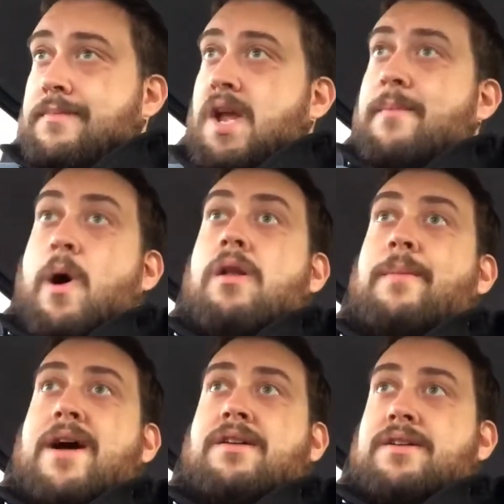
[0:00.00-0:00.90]
I'm all
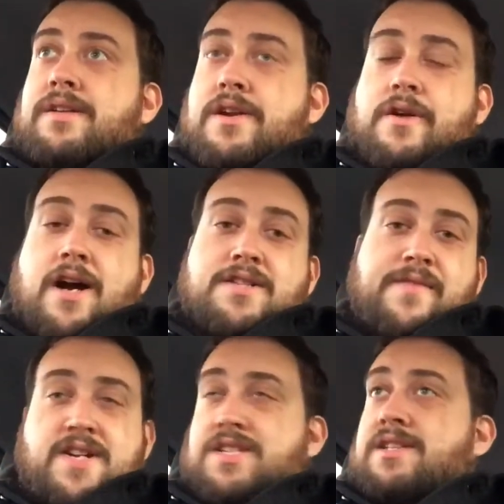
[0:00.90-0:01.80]
about,
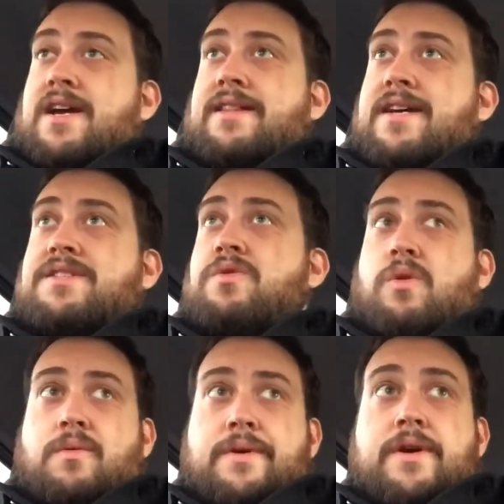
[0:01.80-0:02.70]
conservation. That's
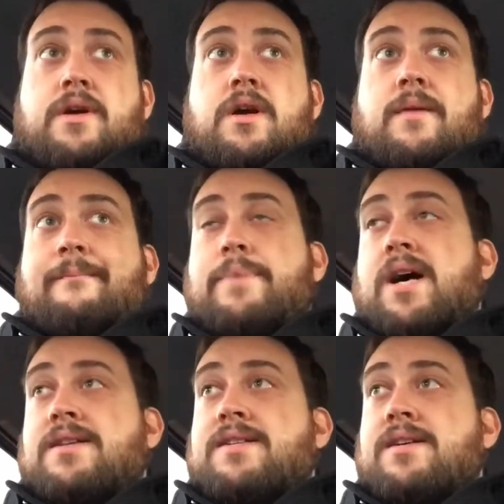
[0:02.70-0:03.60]
cool.
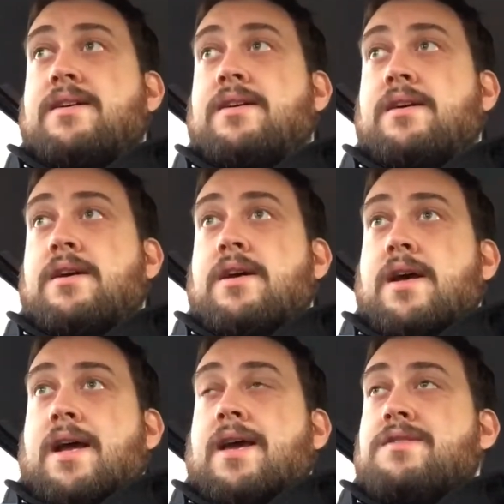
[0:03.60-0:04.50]
But
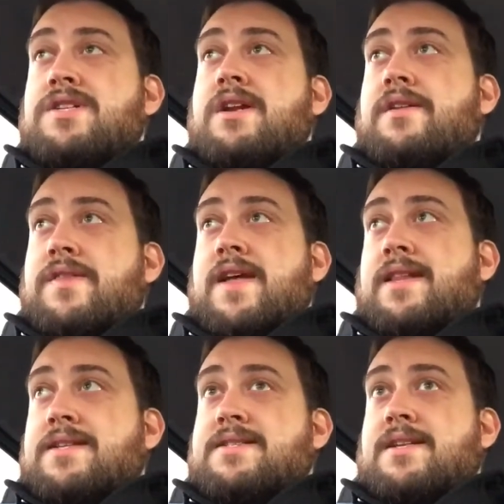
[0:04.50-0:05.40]
here's another thing
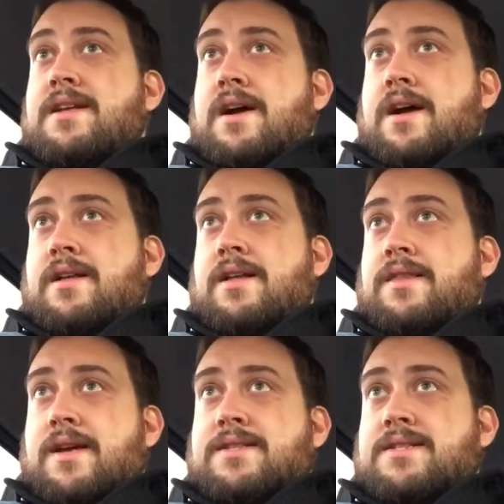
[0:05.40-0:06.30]
that's
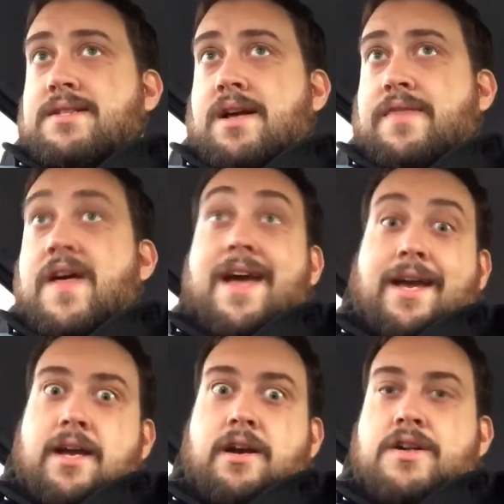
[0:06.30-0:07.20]
a
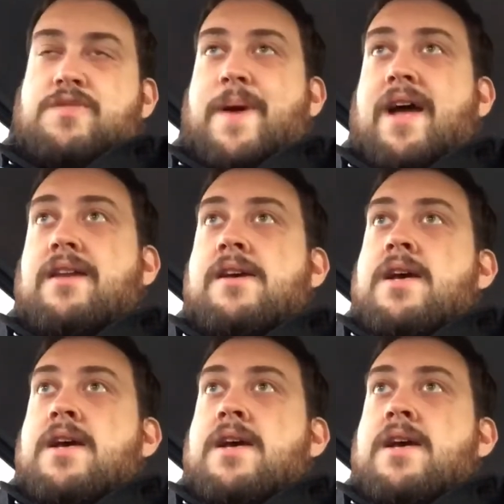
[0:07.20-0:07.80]
thing here in Japan,